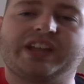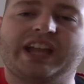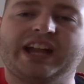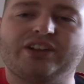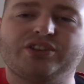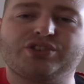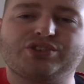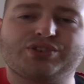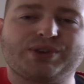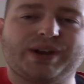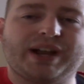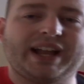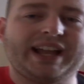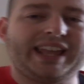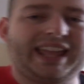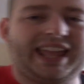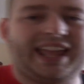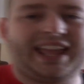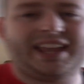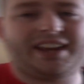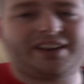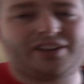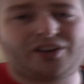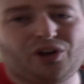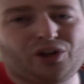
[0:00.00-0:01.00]

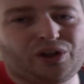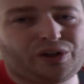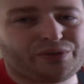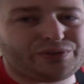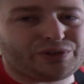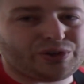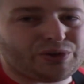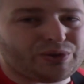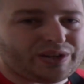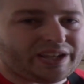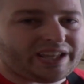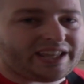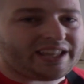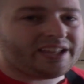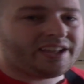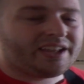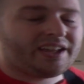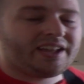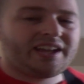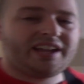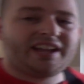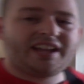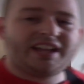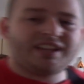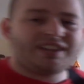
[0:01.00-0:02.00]
Counter-Strike and Call of Duty,
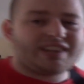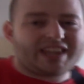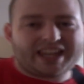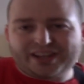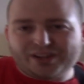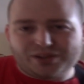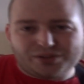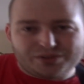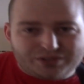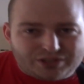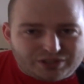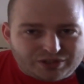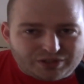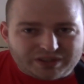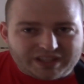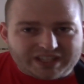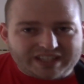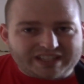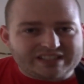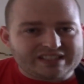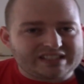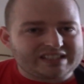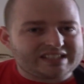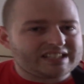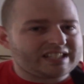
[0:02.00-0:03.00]
they don't do
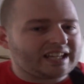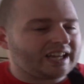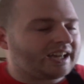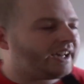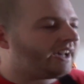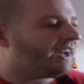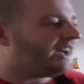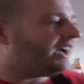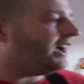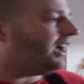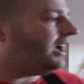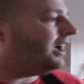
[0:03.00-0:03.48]
this.